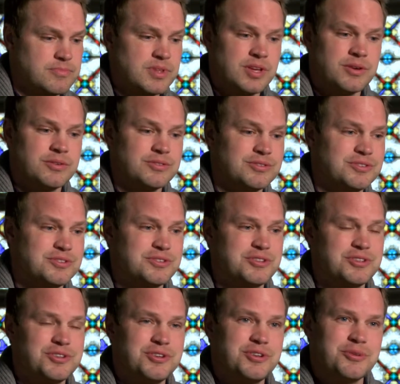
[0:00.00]
you know,
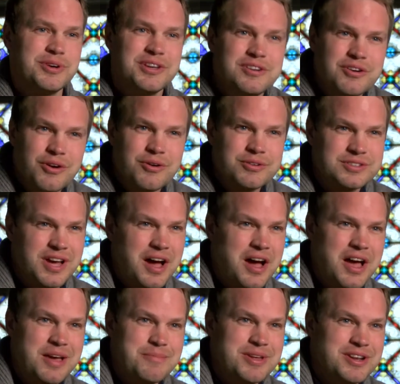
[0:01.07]
do it in your own
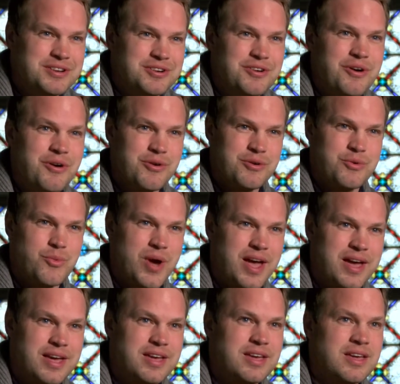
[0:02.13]
time and in your own
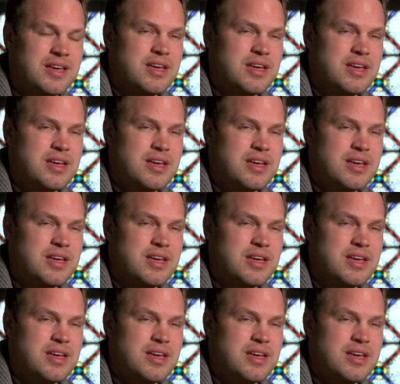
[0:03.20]
way.